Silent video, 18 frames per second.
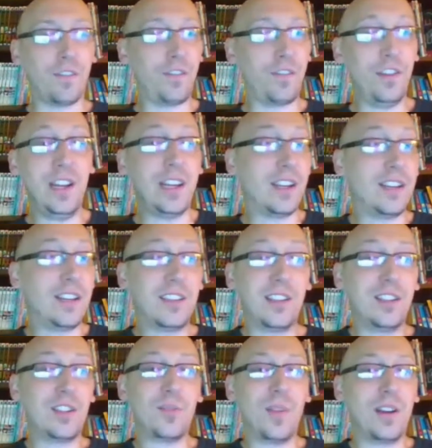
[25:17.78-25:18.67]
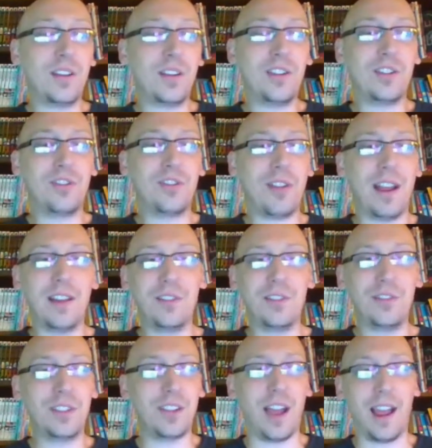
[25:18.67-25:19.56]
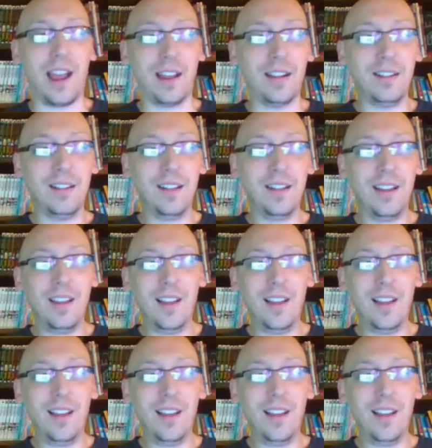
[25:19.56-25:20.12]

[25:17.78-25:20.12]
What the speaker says: free because he just wanted to try a new style.